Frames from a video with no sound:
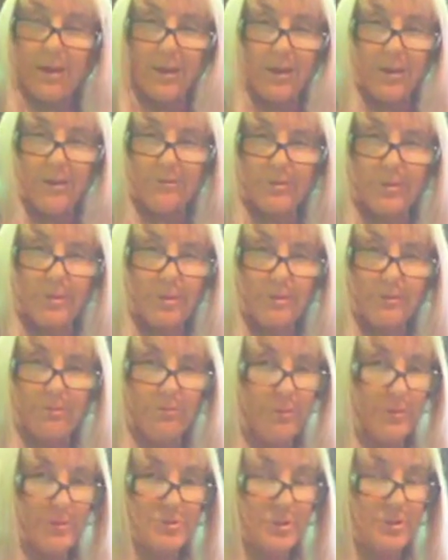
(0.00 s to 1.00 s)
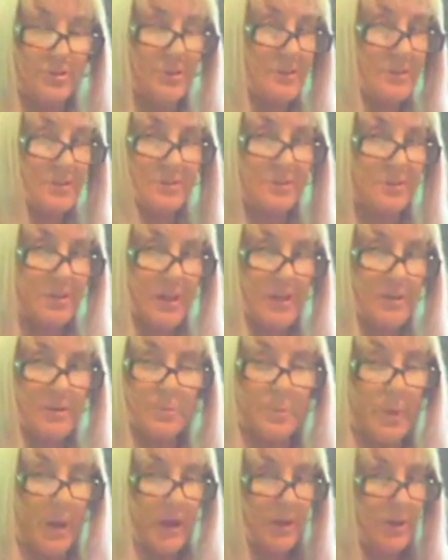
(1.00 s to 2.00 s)
Even the vision that
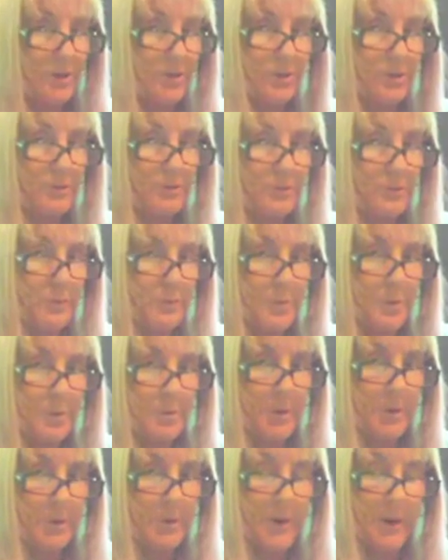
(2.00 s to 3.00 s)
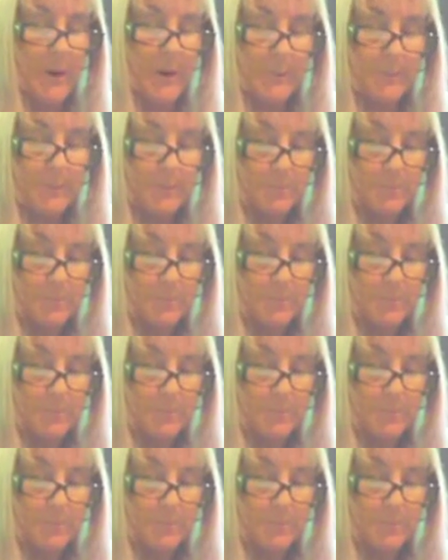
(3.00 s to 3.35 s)
stares back at you from the mirror,